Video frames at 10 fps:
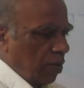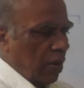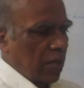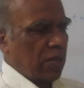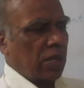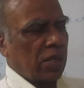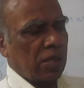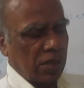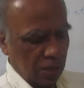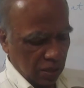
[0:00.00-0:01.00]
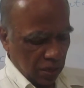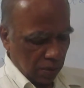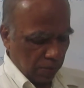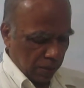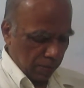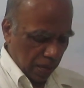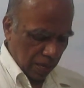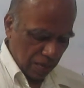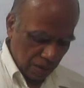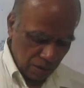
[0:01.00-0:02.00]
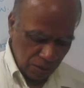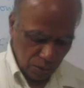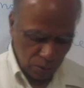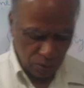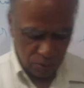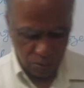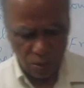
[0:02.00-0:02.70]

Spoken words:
functions done by may also